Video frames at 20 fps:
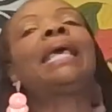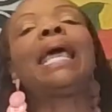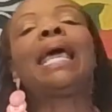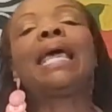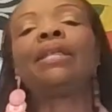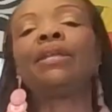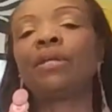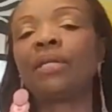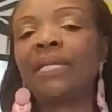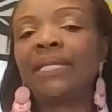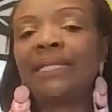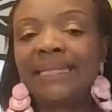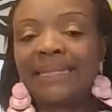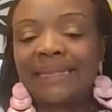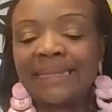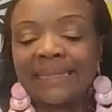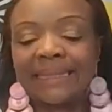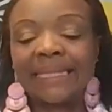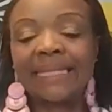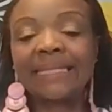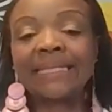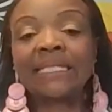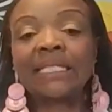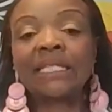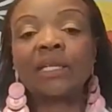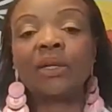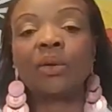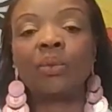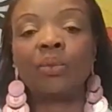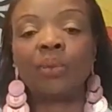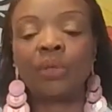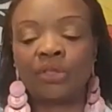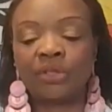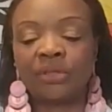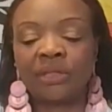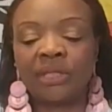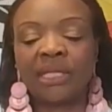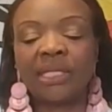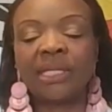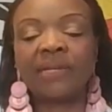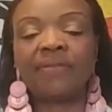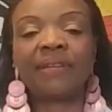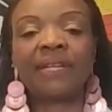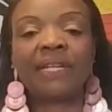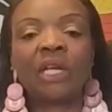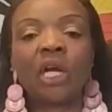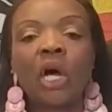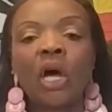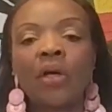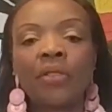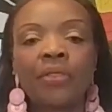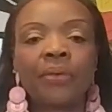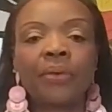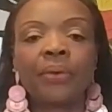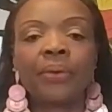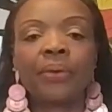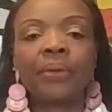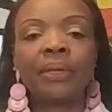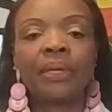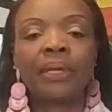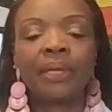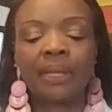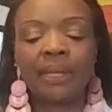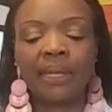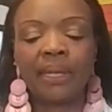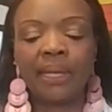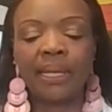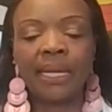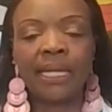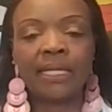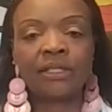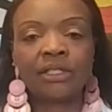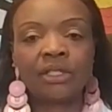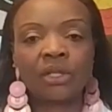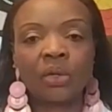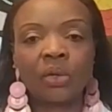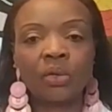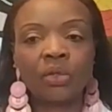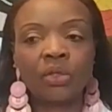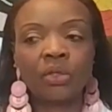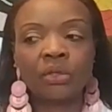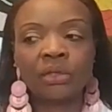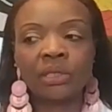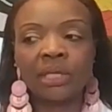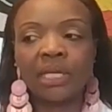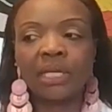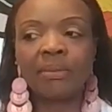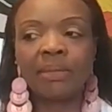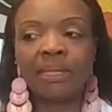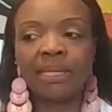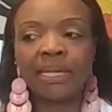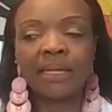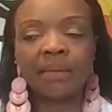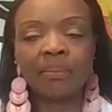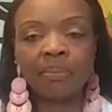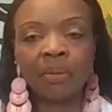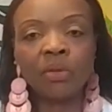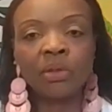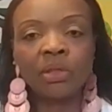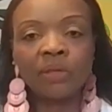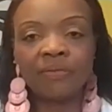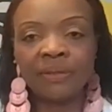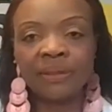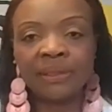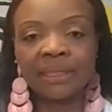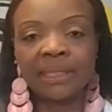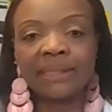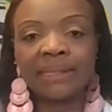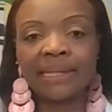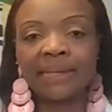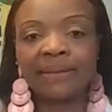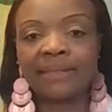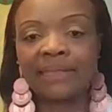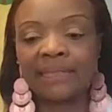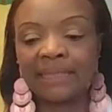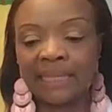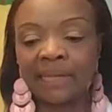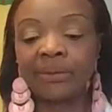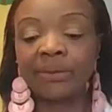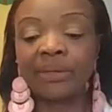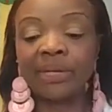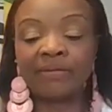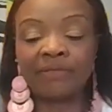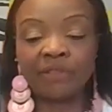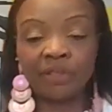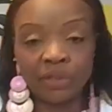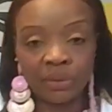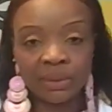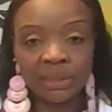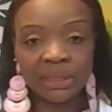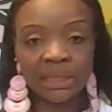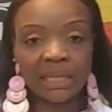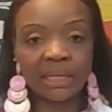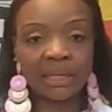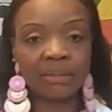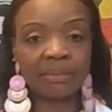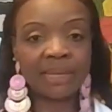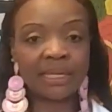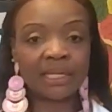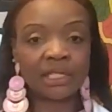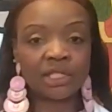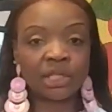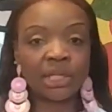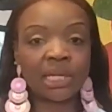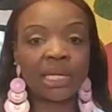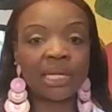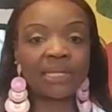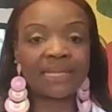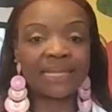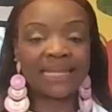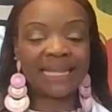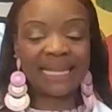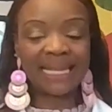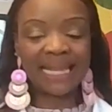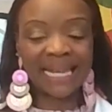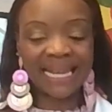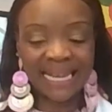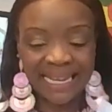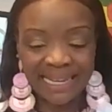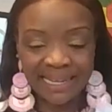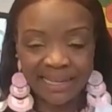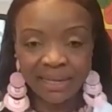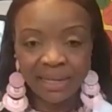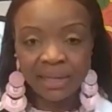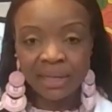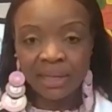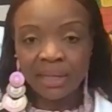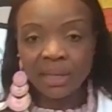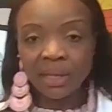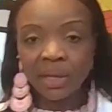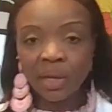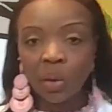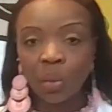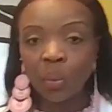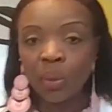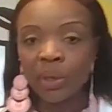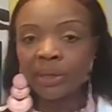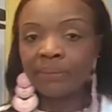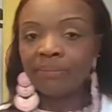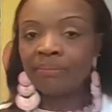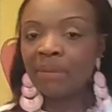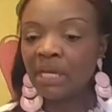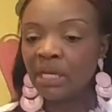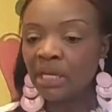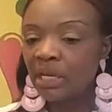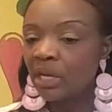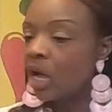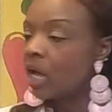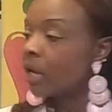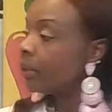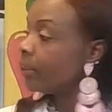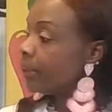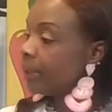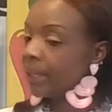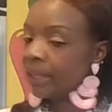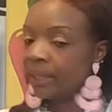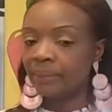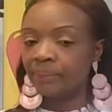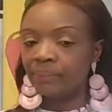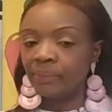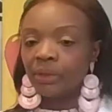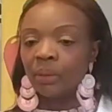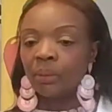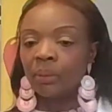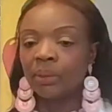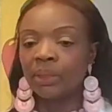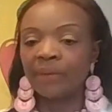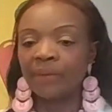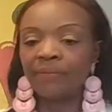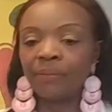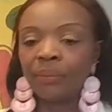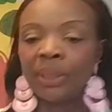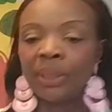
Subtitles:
and you're going to discuss it with your significant other. And so you're telling me that the both of you sit down together, and after you tell them that the child's aligned with mediocrity, with